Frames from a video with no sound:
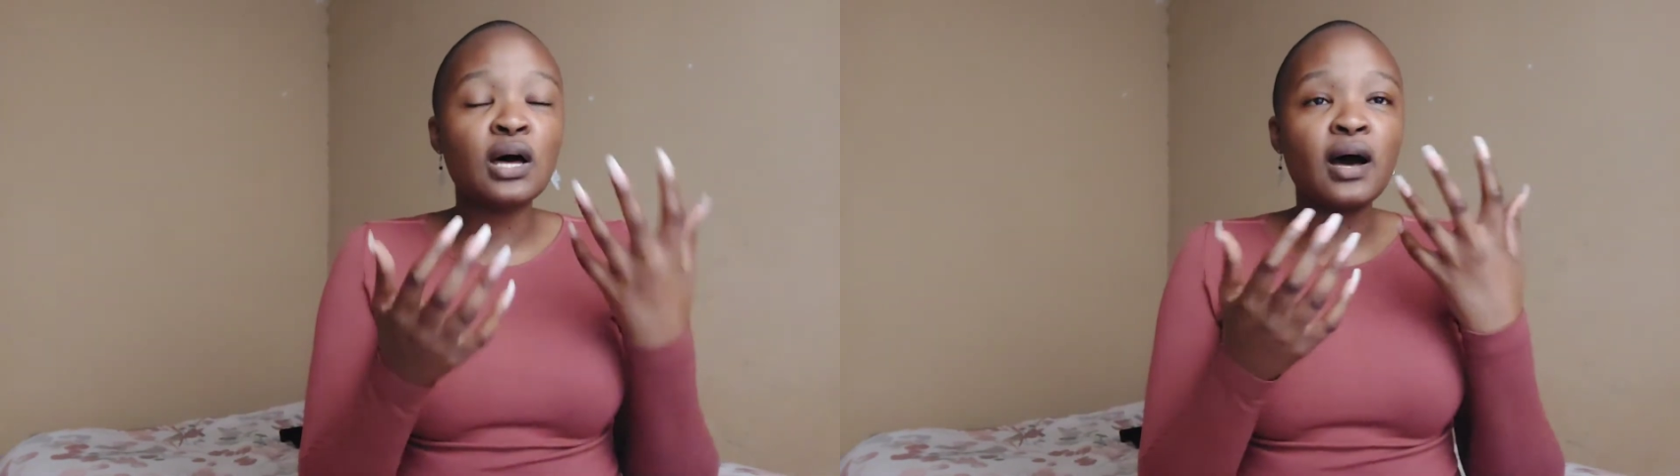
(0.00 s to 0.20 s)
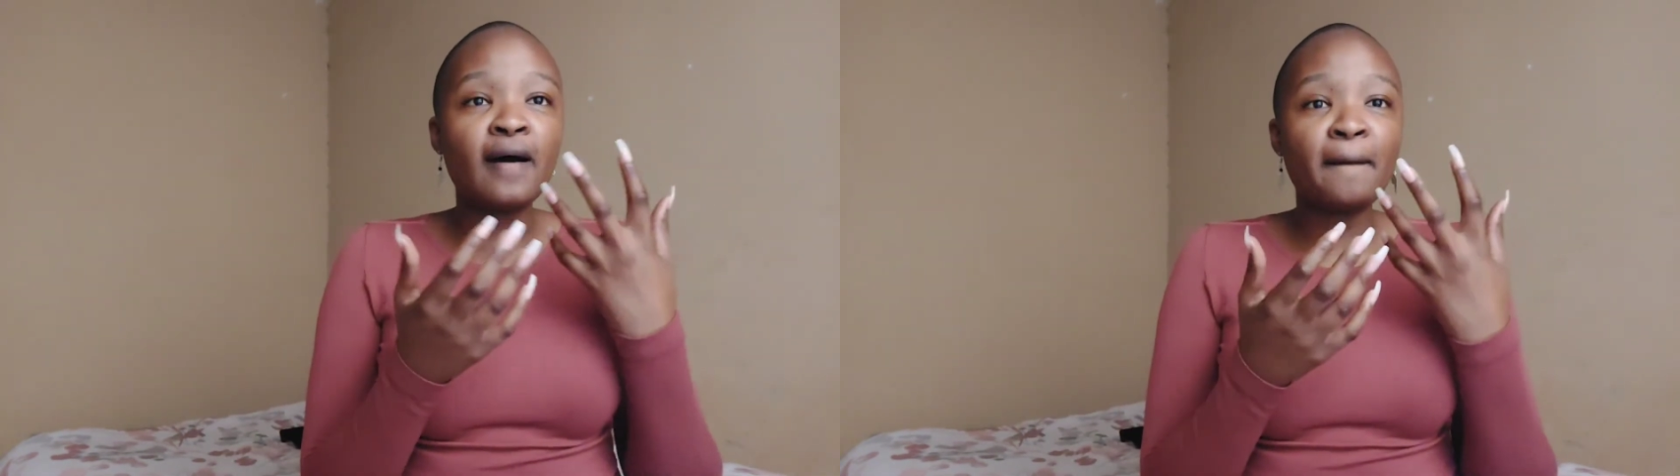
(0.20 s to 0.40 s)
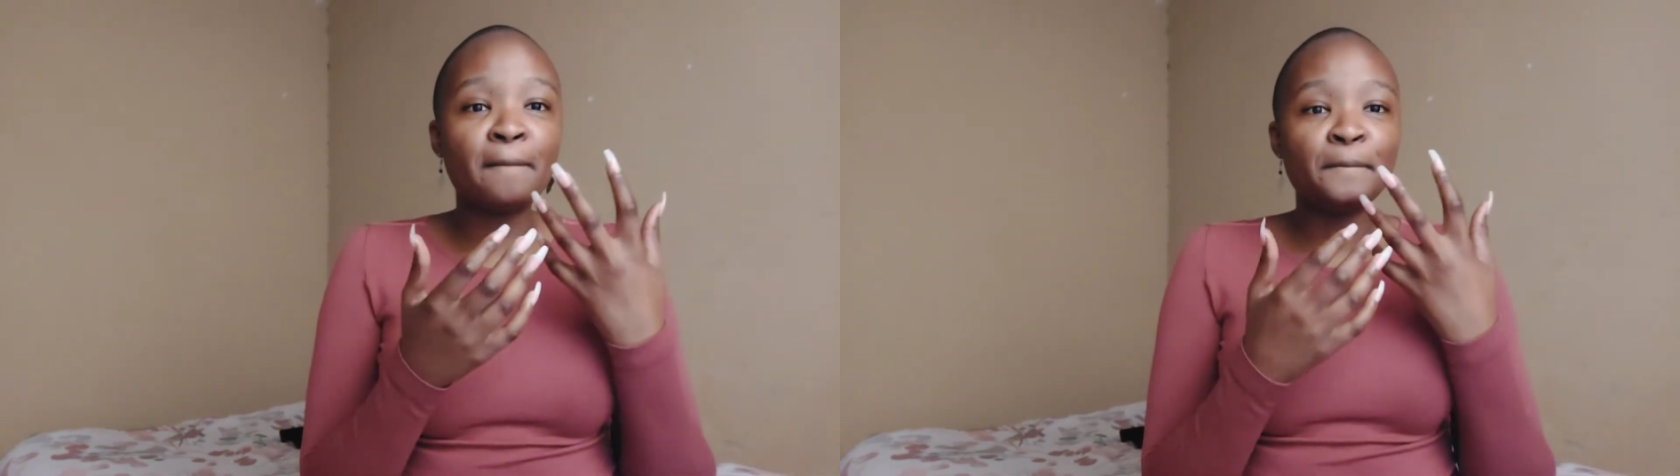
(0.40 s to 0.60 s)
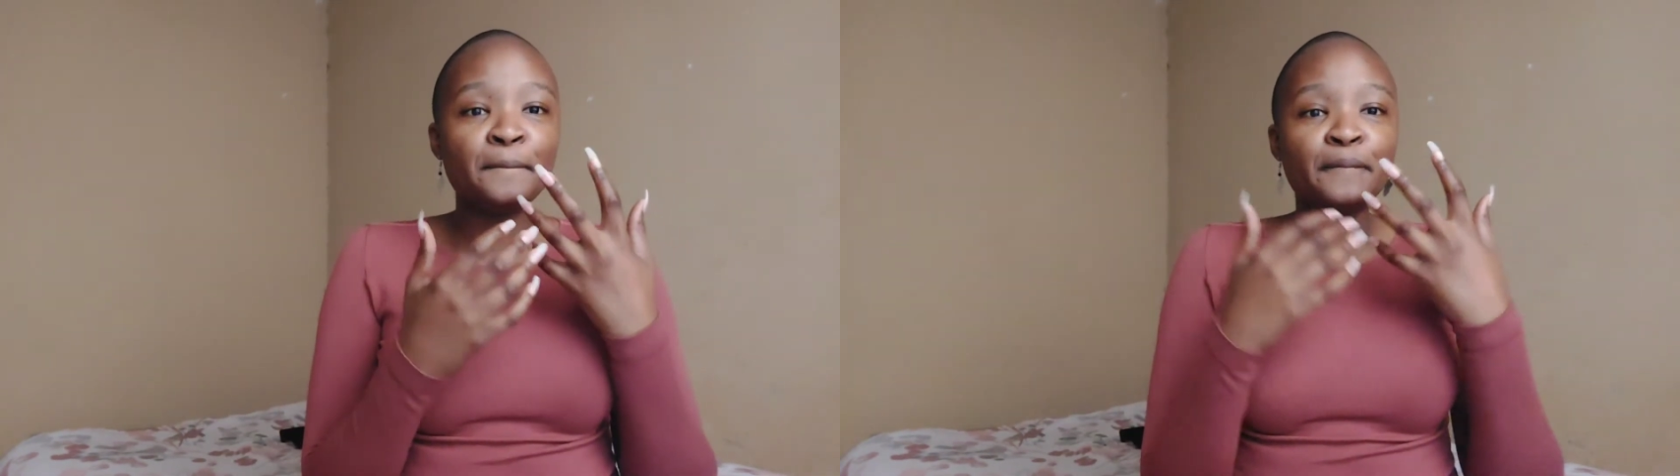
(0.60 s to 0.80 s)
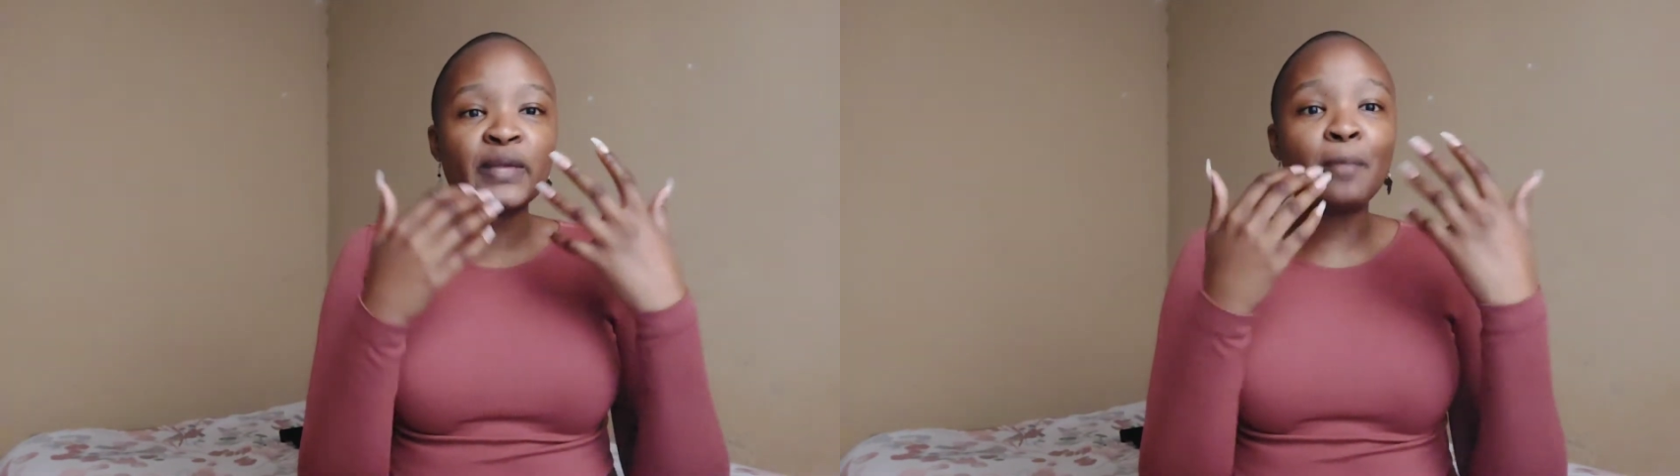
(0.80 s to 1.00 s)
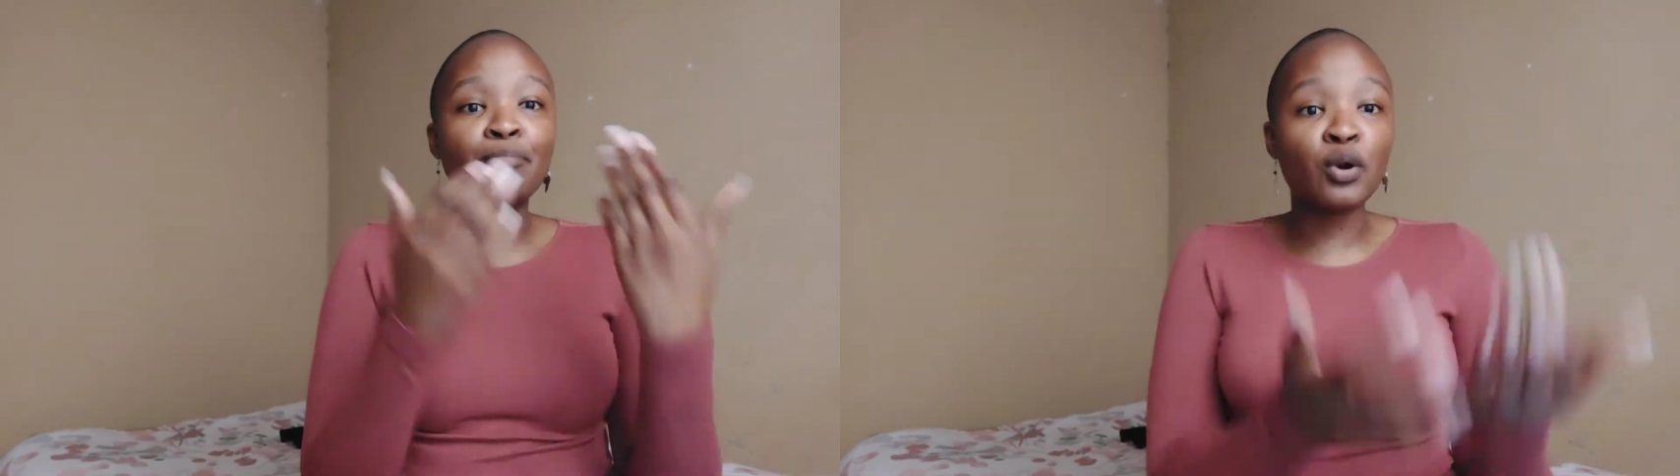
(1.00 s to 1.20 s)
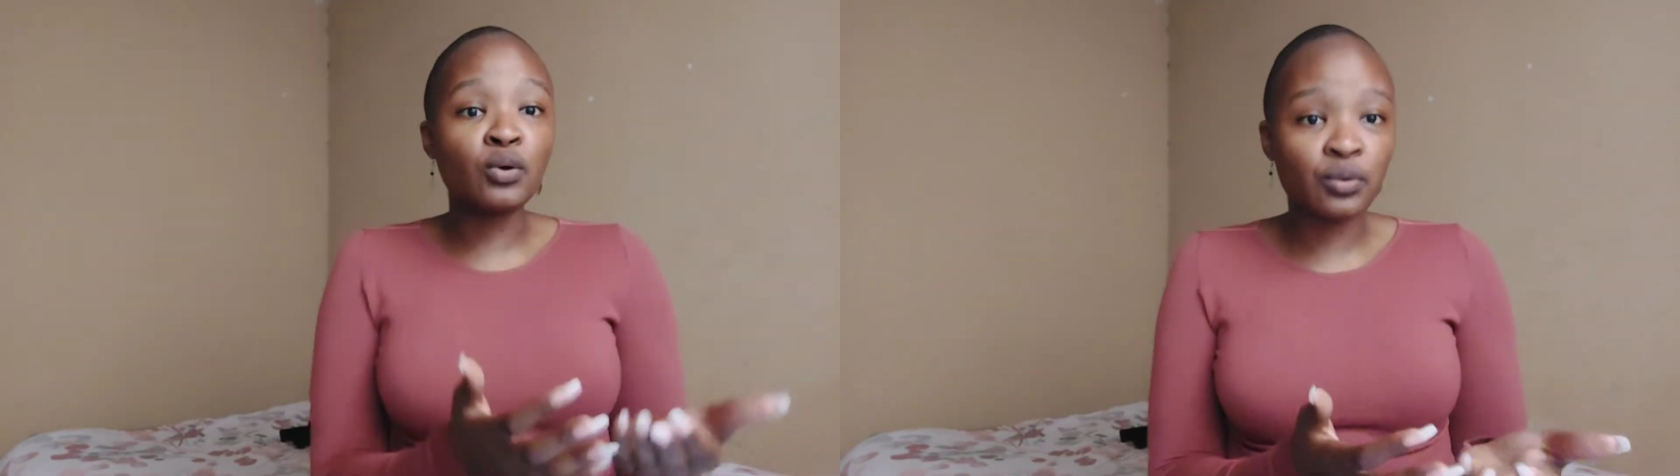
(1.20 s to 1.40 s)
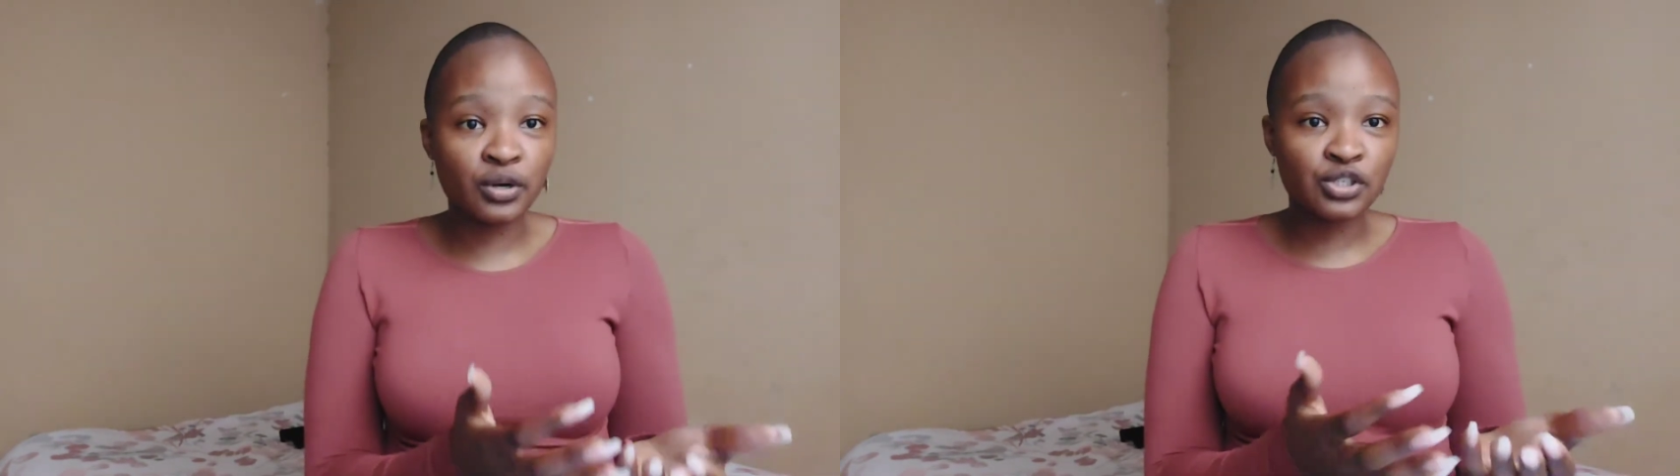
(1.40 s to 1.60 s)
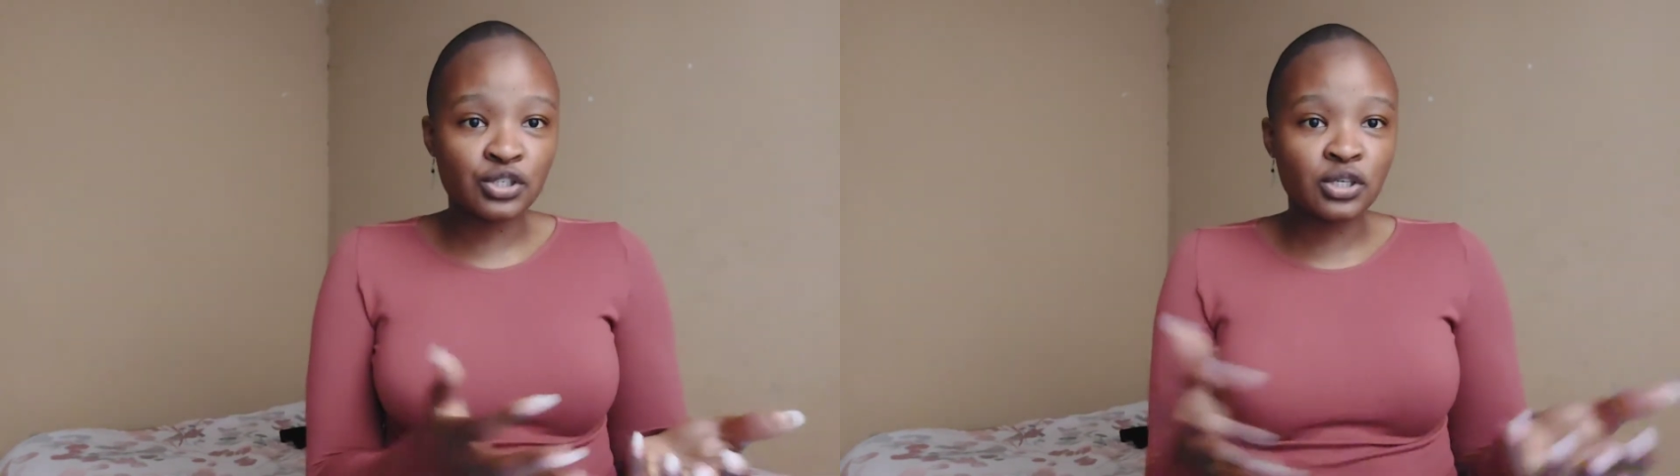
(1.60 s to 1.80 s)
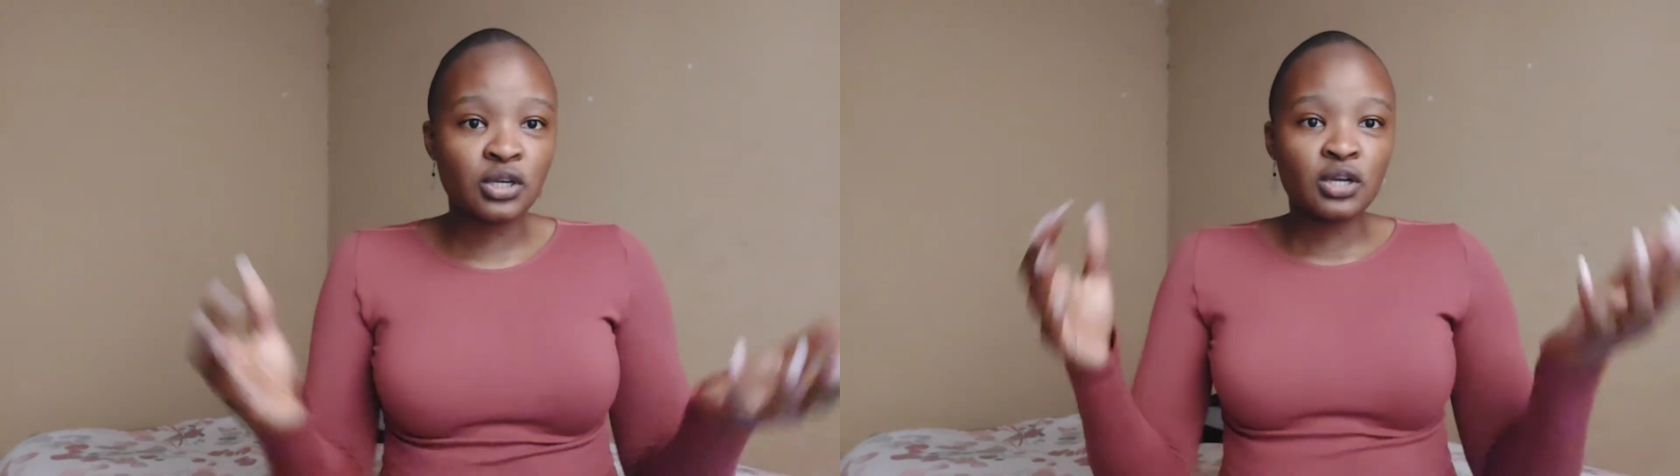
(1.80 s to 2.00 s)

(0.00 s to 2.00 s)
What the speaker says: a brokerage.